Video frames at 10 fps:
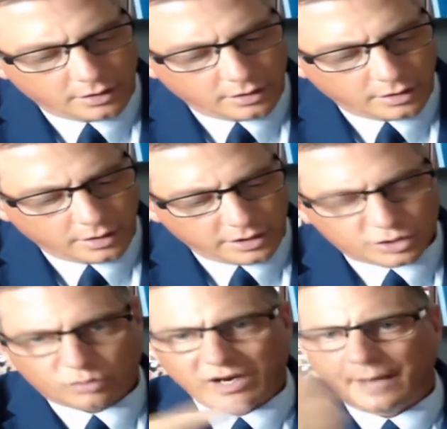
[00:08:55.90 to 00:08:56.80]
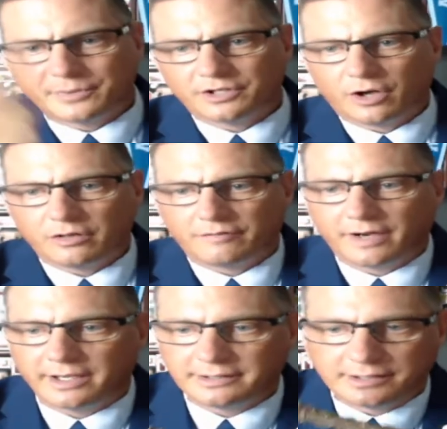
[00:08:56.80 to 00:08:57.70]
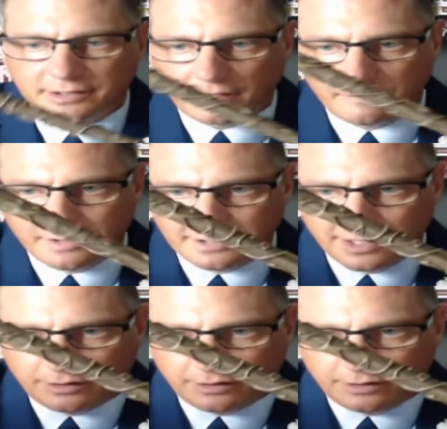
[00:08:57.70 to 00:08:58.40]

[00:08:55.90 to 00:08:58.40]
It's wrapped in all the vines and stuff. This thing looks